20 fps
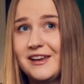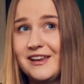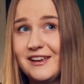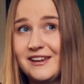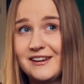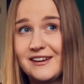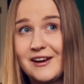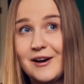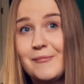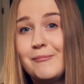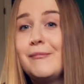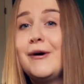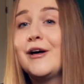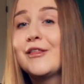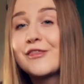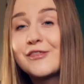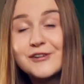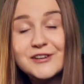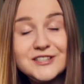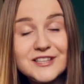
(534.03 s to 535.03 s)
in a
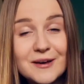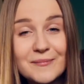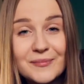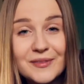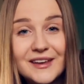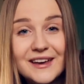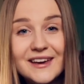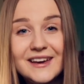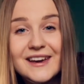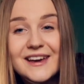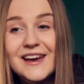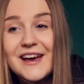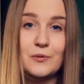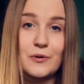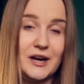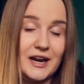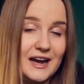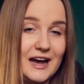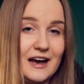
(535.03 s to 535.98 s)
month or something when I